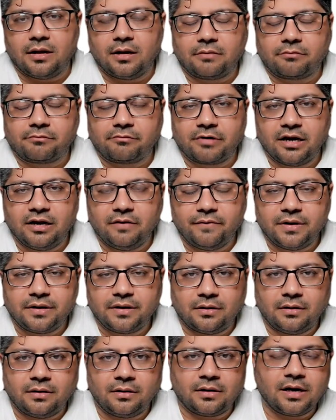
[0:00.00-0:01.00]
relevant
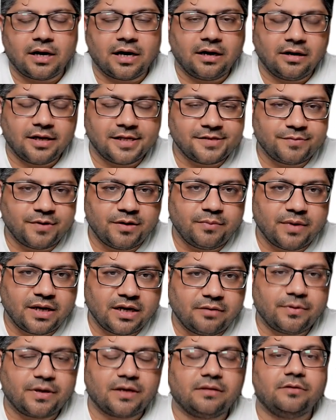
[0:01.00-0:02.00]
guidelines being
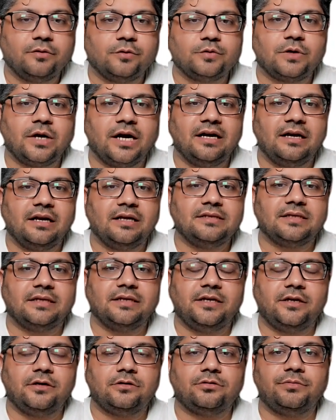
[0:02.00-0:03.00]
made, but those guidelines are
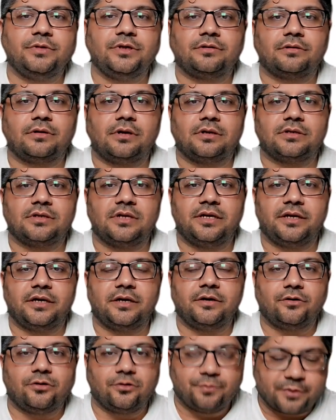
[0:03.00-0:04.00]
needed to be translated
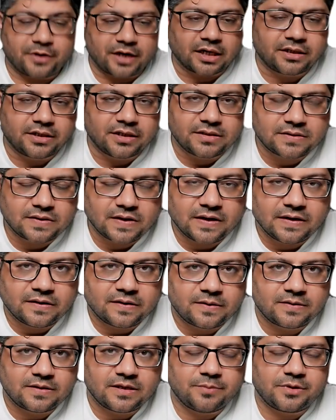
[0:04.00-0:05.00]
into practice, and at
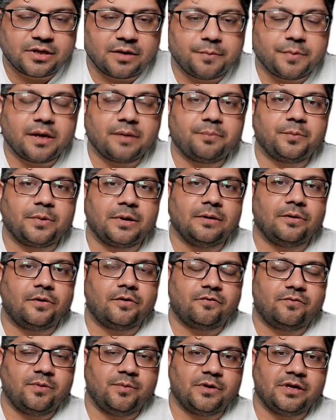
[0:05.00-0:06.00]
the same time, a lot
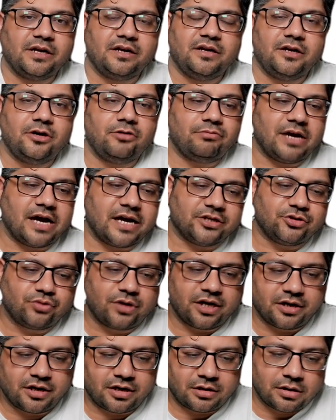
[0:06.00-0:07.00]
of people are needed to be
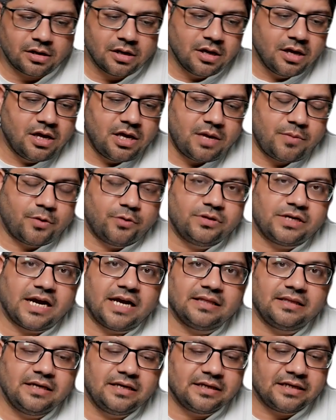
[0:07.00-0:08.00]
educated about the
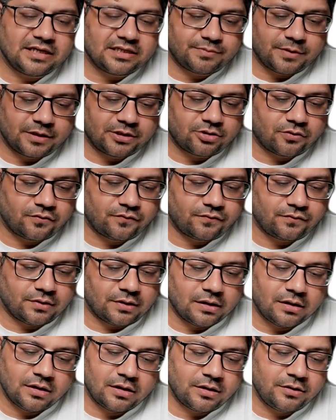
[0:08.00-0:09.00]
ethical aspect of
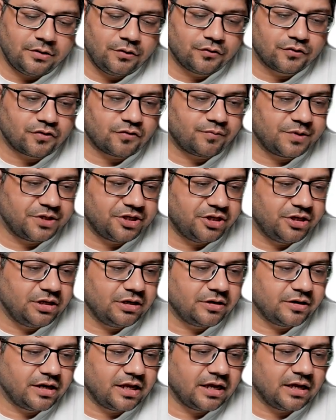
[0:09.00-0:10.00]
use of machine
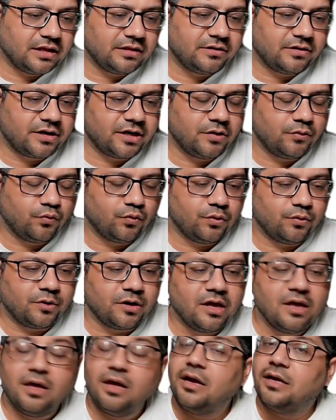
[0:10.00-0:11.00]
learning in the real world.
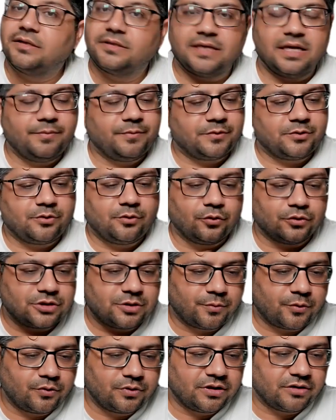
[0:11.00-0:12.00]
Same goes
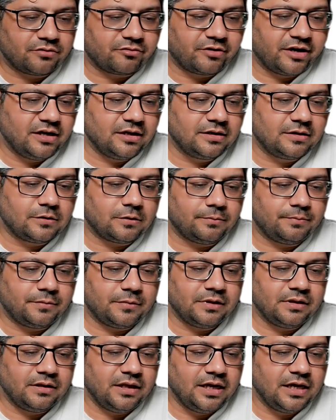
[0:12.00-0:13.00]
about the
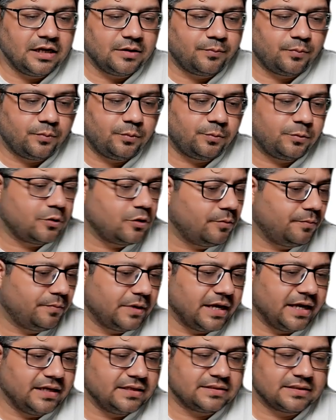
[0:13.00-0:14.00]
legal
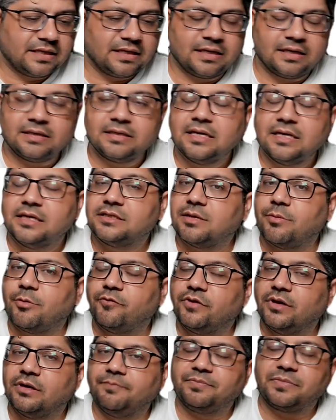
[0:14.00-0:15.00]
compliance. Some of
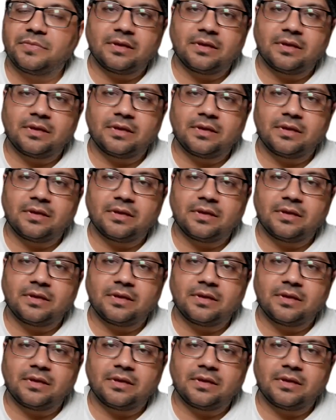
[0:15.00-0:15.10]
the